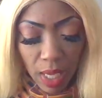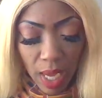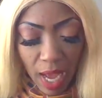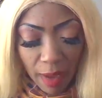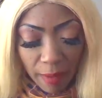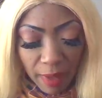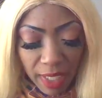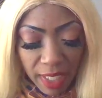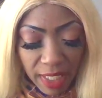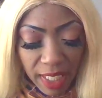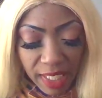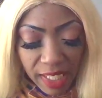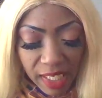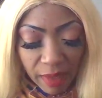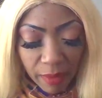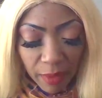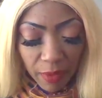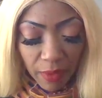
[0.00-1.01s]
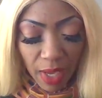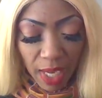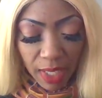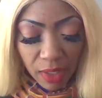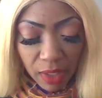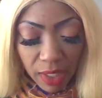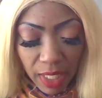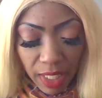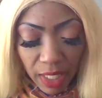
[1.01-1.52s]
I'm getting that some of you guys
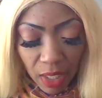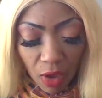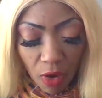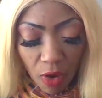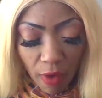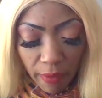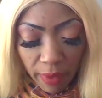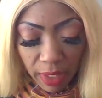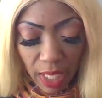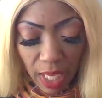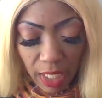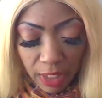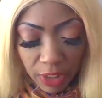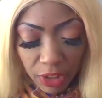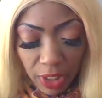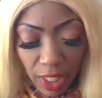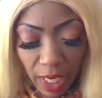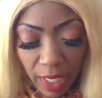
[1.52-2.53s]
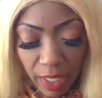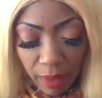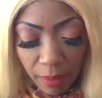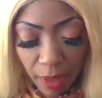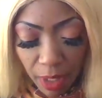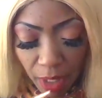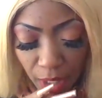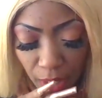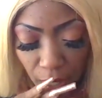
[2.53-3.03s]
are letting go of a lot of shame
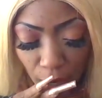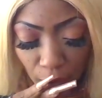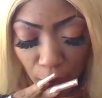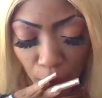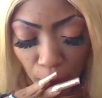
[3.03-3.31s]
here.